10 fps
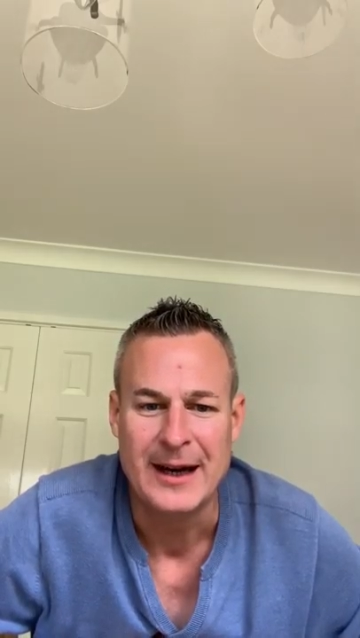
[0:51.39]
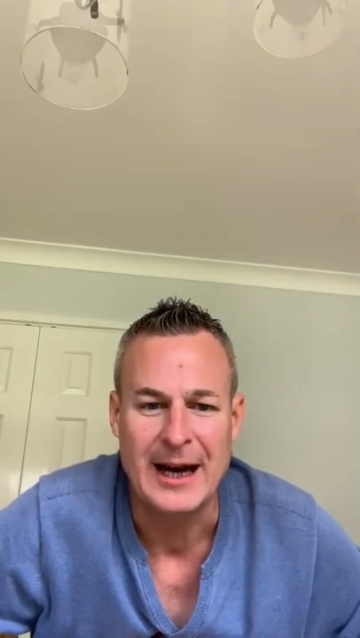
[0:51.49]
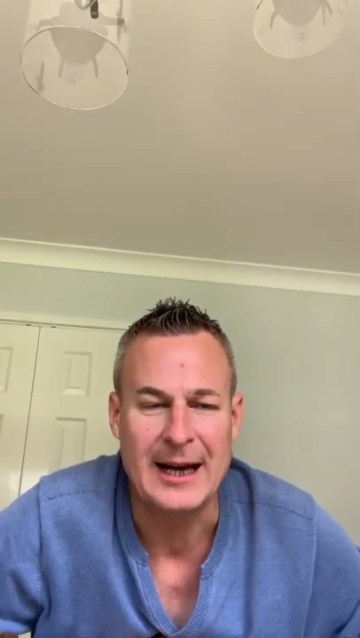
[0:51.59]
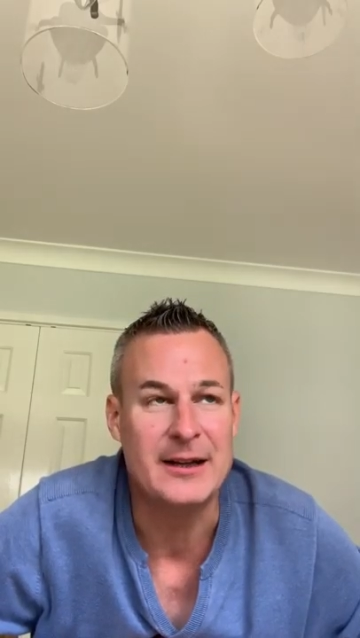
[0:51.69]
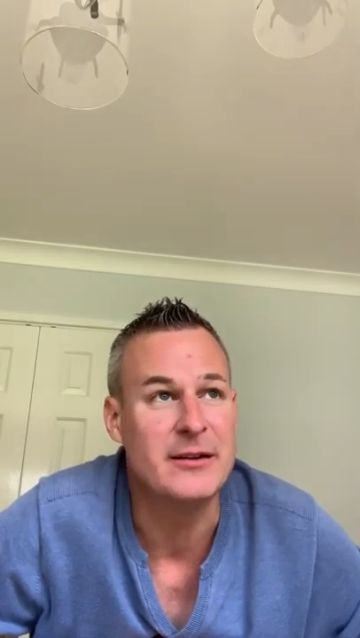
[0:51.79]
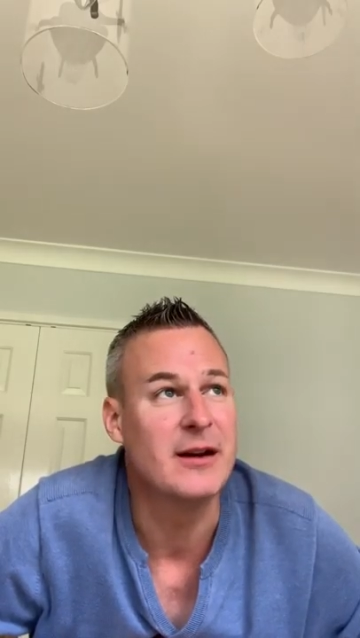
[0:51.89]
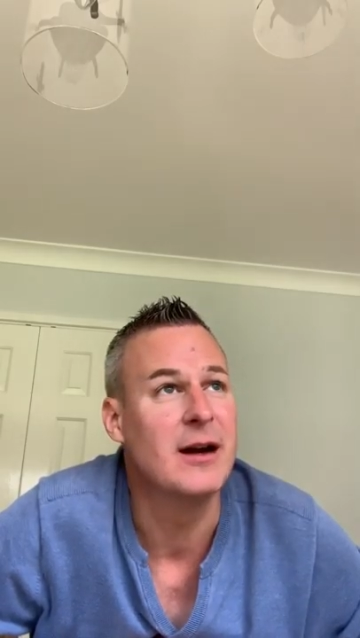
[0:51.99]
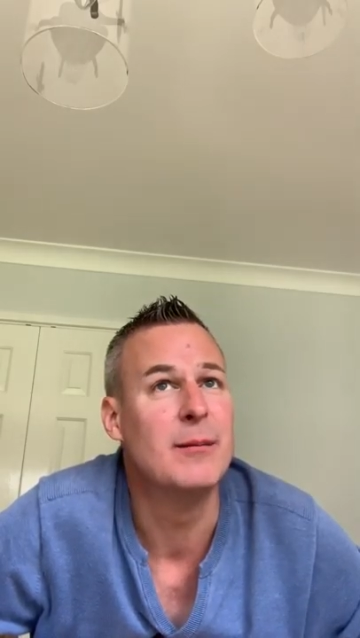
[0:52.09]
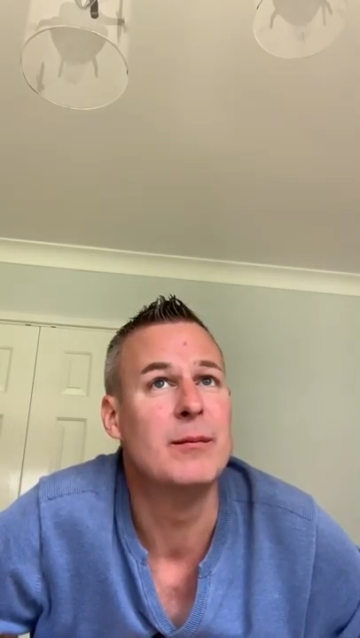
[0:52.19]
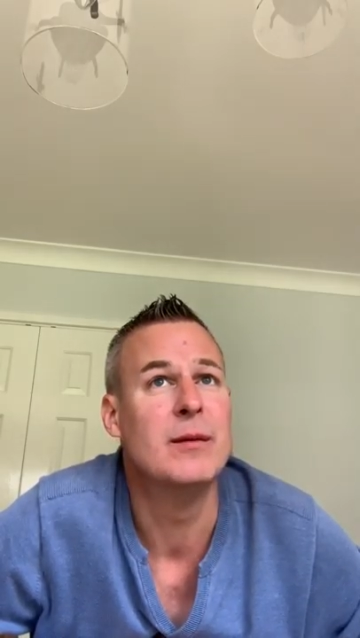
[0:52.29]
And
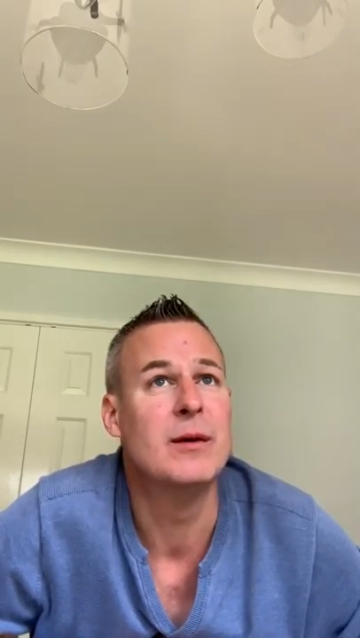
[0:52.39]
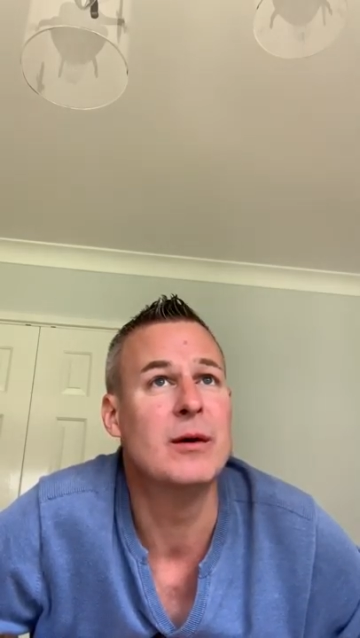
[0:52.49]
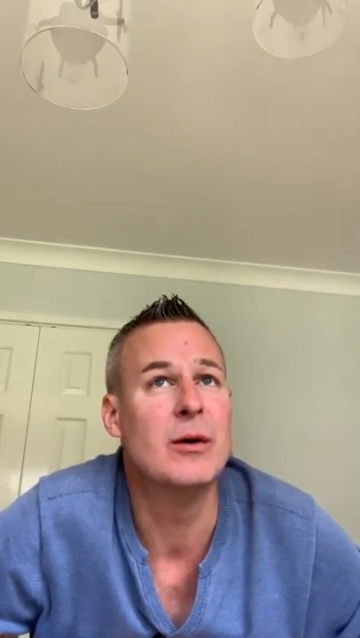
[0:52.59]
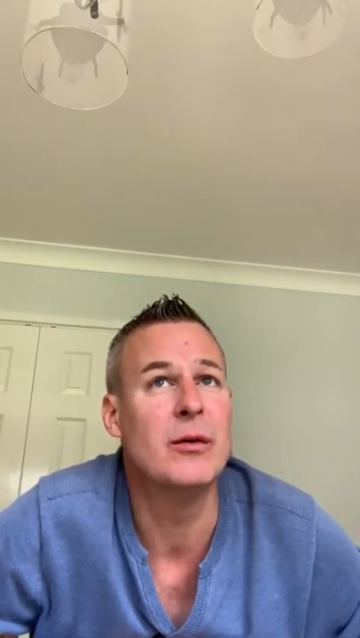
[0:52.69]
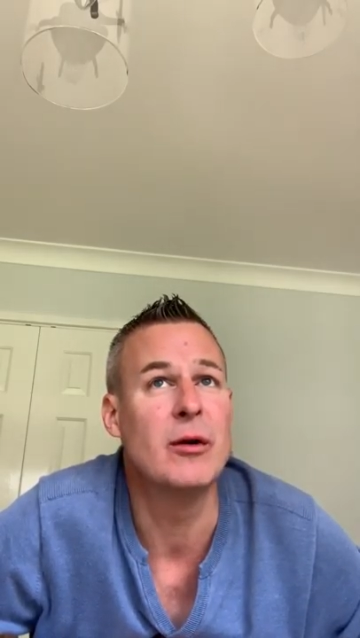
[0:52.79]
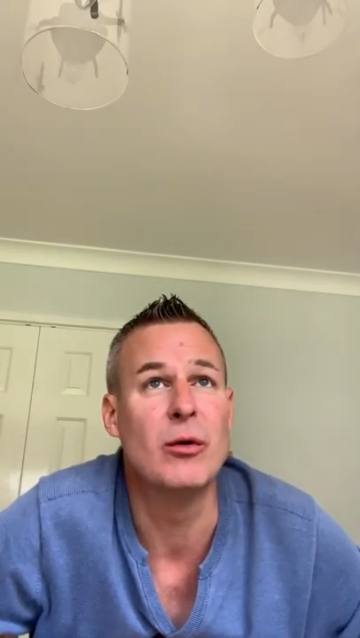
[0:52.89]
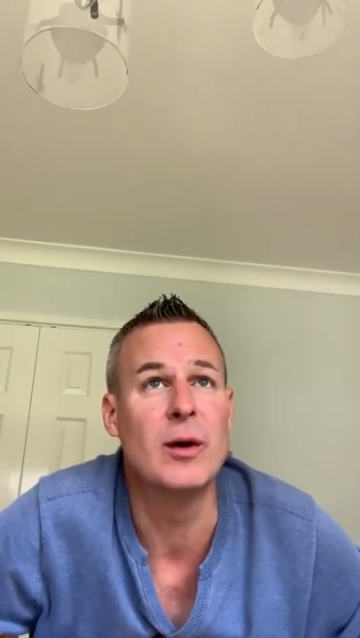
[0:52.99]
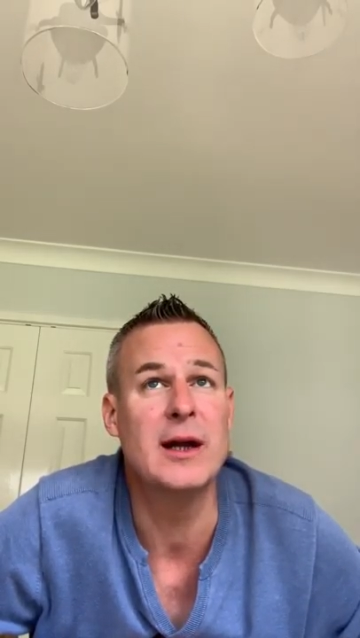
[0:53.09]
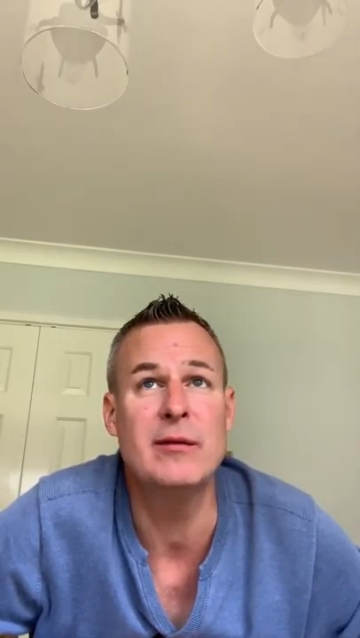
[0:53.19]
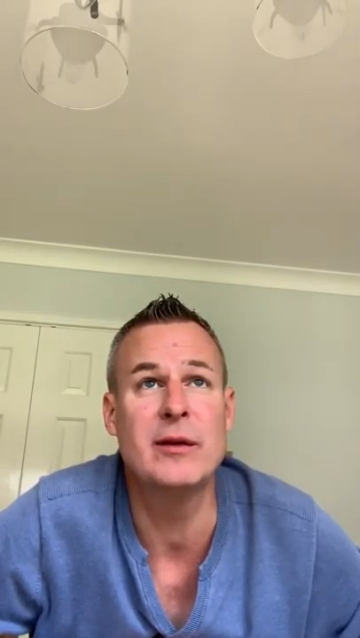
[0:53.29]
um, they're all
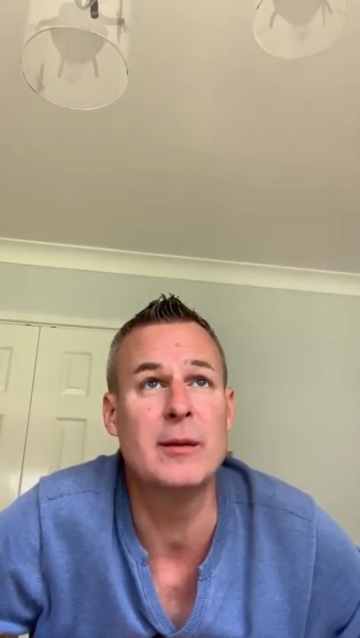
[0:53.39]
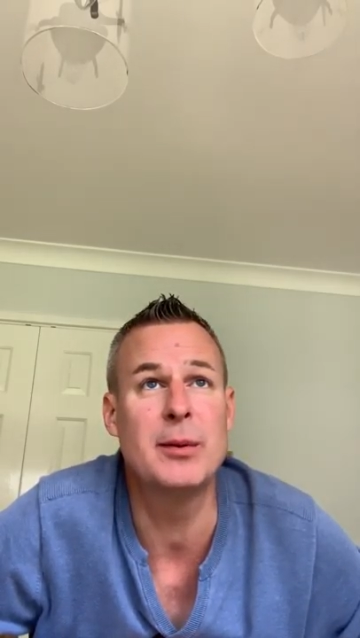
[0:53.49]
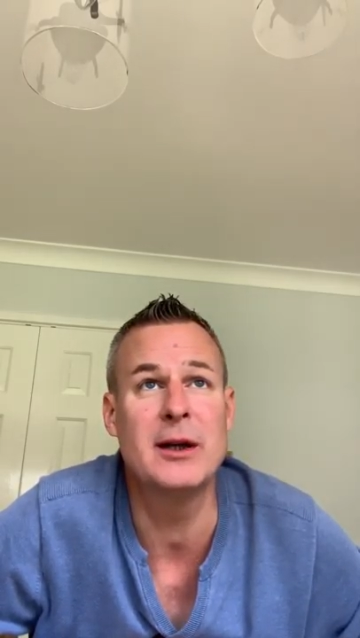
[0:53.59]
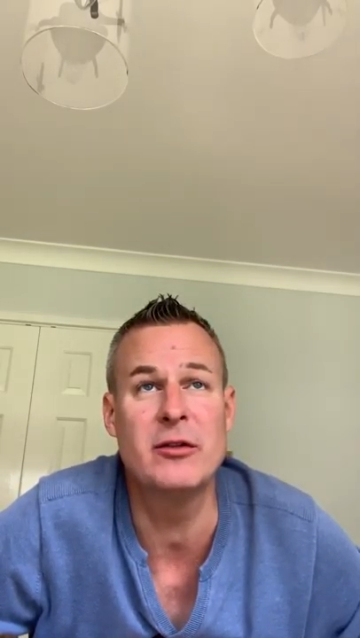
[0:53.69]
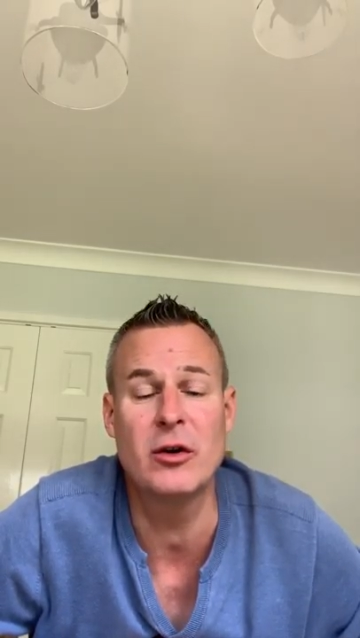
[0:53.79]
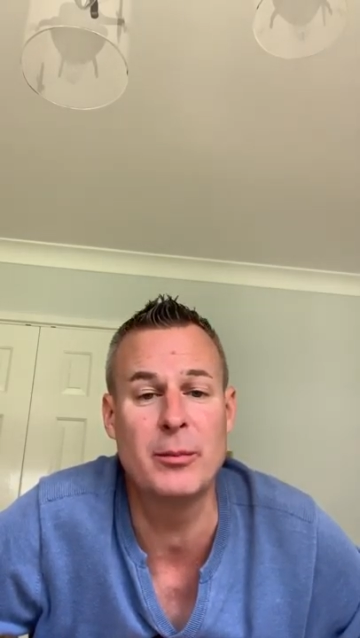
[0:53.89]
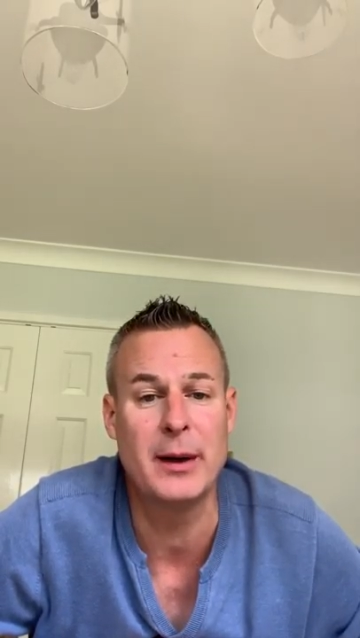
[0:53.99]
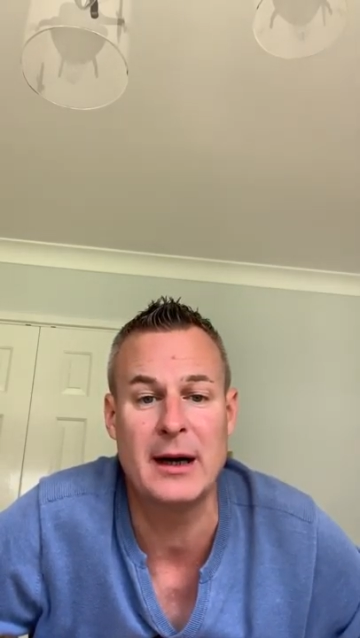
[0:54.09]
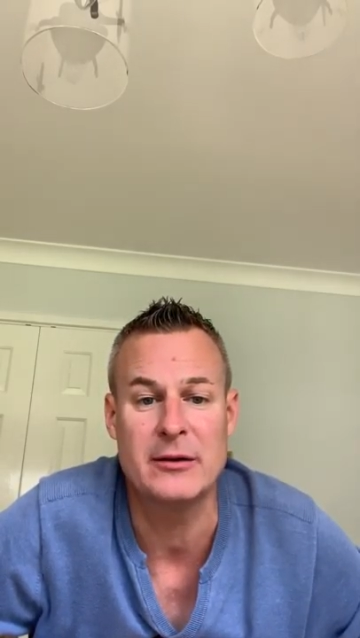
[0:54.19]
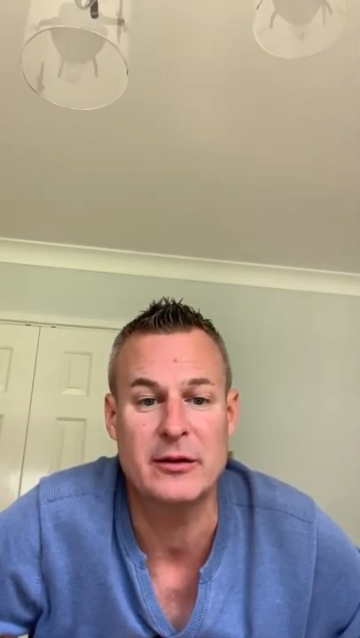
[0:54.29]
leaving the political
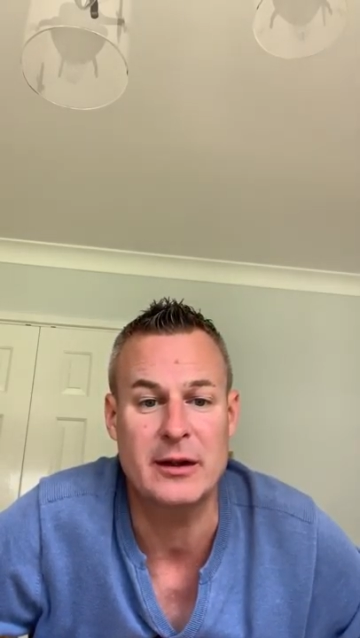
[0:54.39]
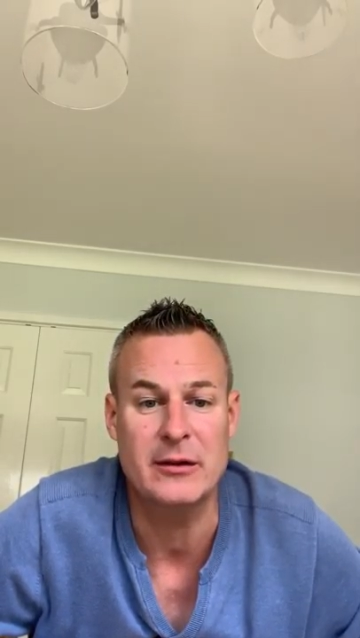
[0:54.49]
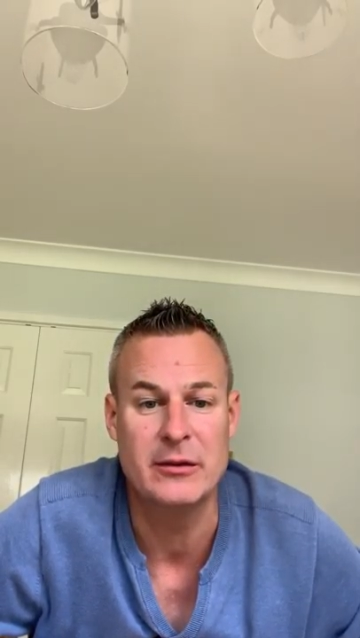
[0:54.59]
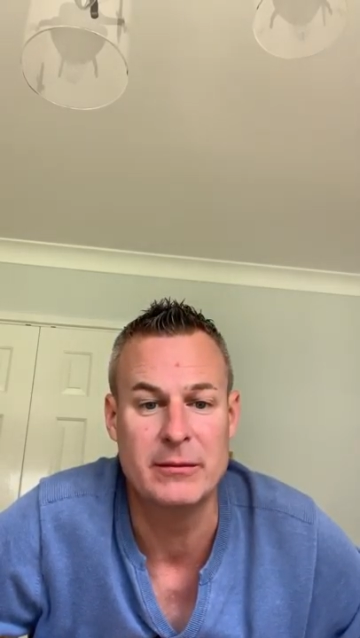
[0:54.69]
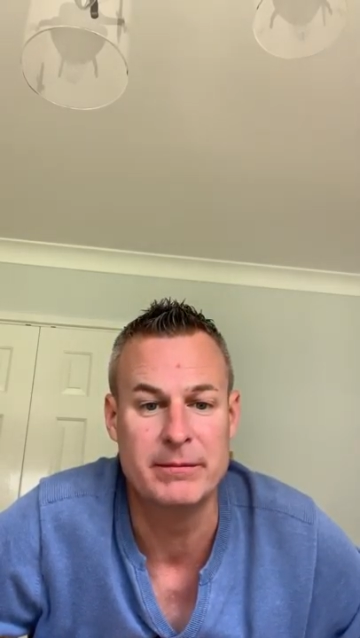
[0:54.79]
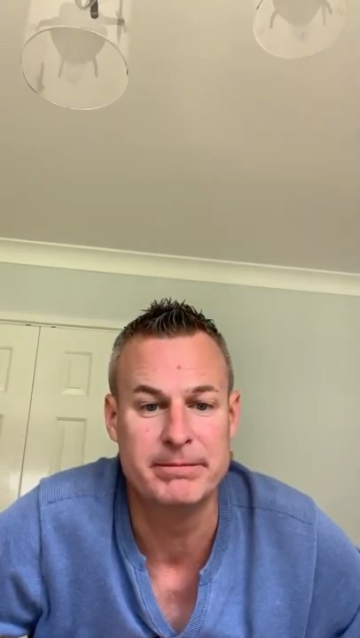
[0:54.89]
parties.